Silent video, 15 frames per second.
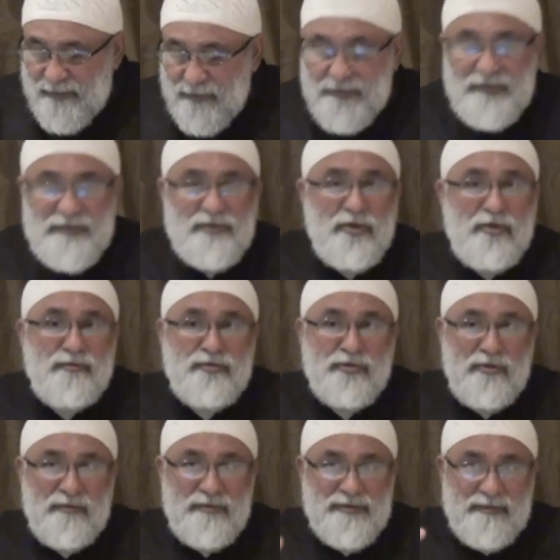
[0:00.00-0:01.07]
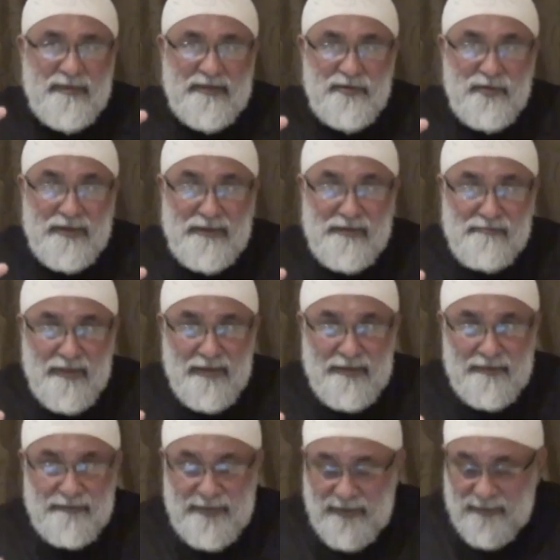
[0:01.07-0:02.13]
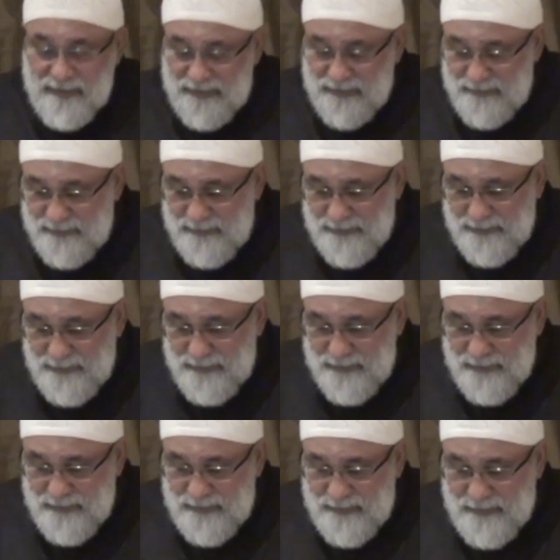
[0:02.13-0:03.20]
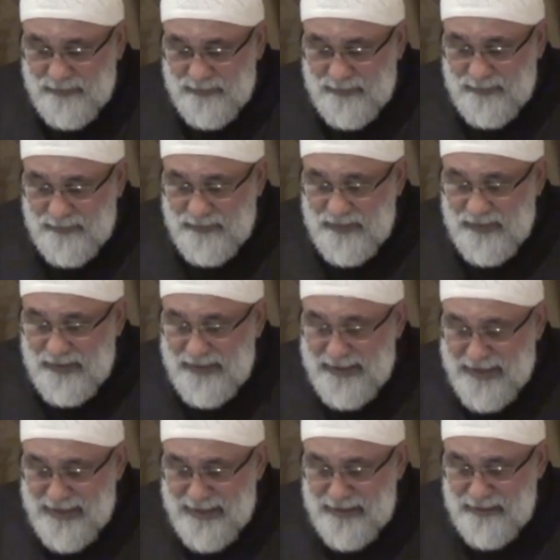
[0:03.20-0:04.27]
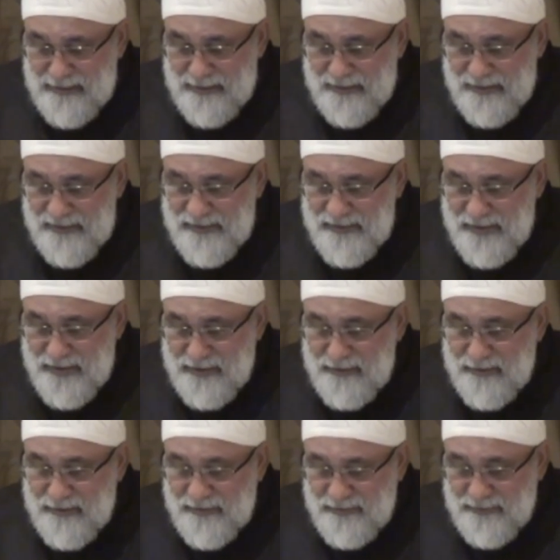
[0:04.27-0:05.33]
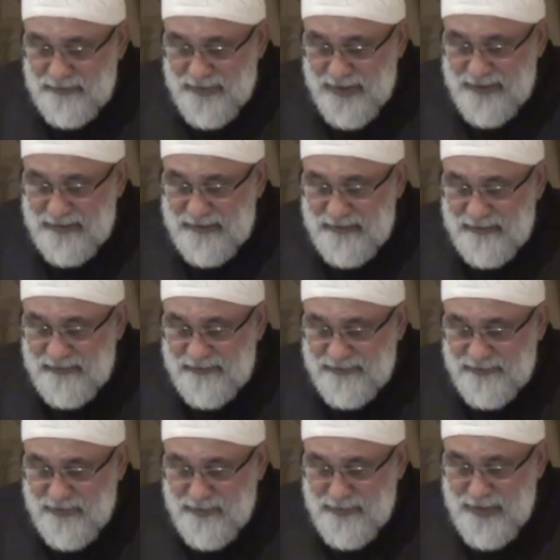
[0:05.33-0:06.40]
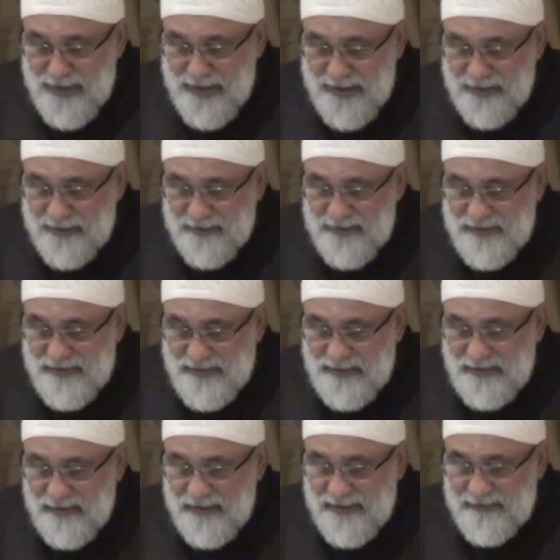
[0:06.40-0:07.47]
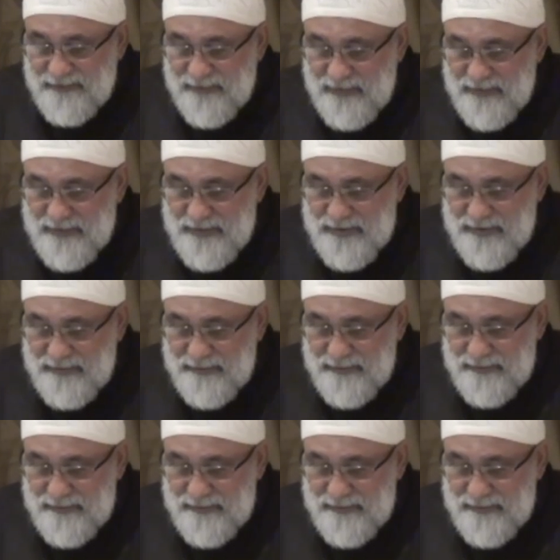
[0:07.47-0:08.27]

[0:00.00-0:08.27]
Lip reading: which is home to almost about 20 million people, the land is under threat from higher sea levels